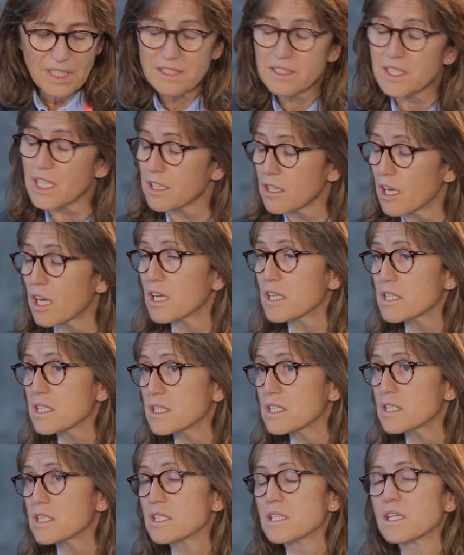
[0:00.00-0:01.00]

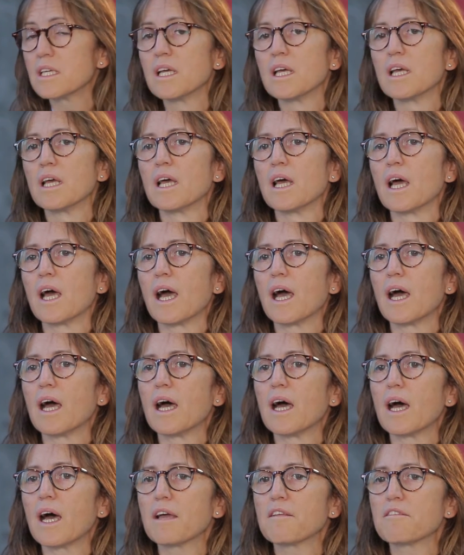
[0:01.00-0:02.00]
technologist,
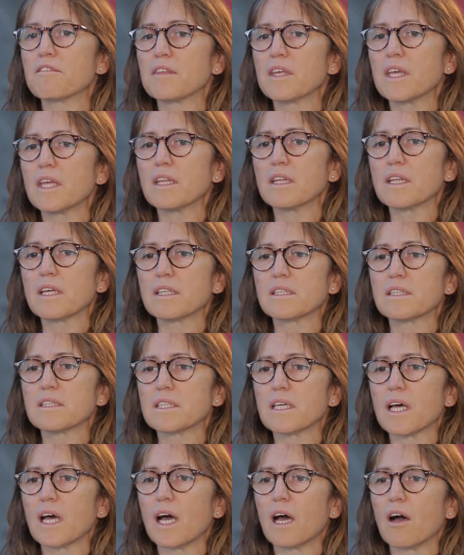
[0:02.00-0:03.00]
I think
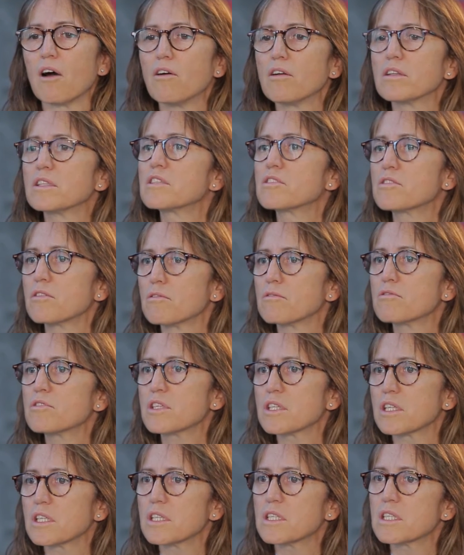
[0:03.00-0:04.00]
that all the
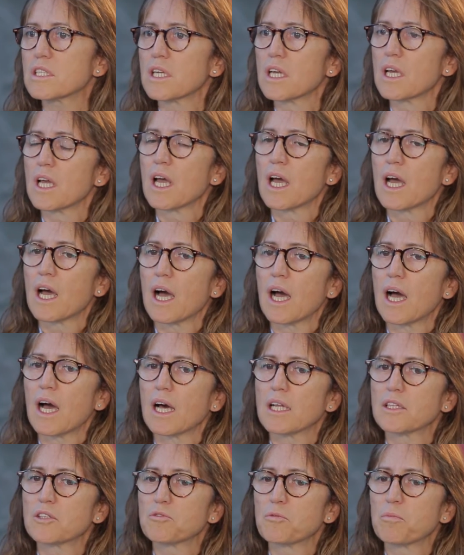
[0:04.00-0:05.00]
solutions
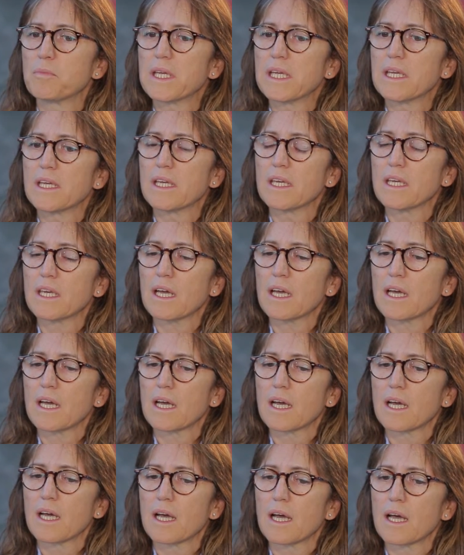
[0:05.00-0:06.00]
are to be
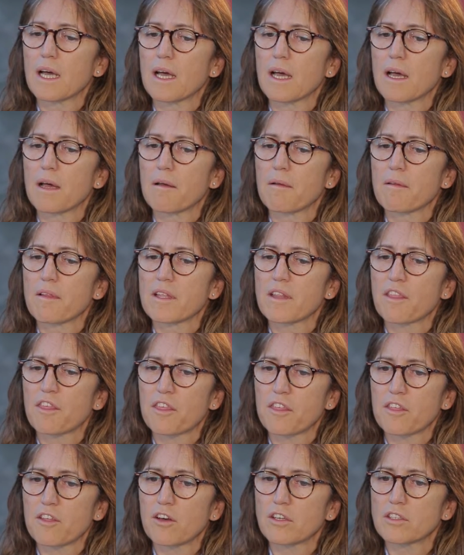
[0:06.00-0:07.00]

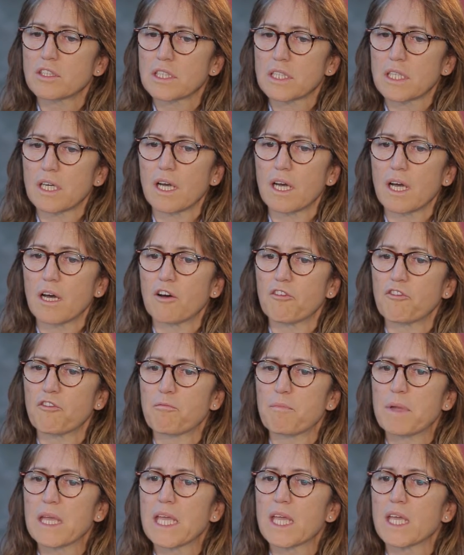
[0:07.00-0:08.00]
thought of
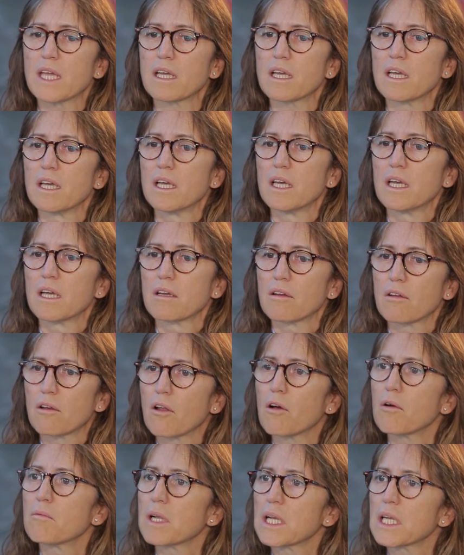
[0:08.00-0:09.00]
being
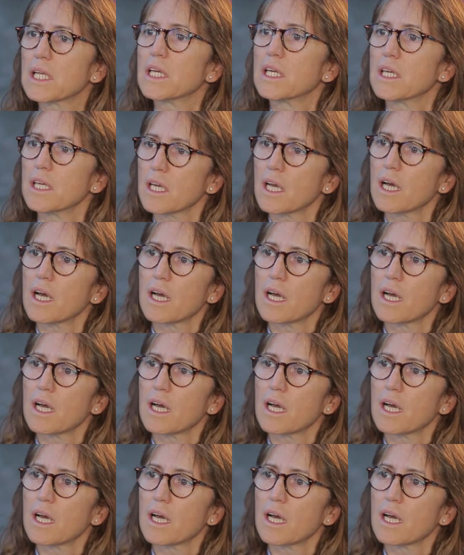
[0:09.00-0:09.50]
globally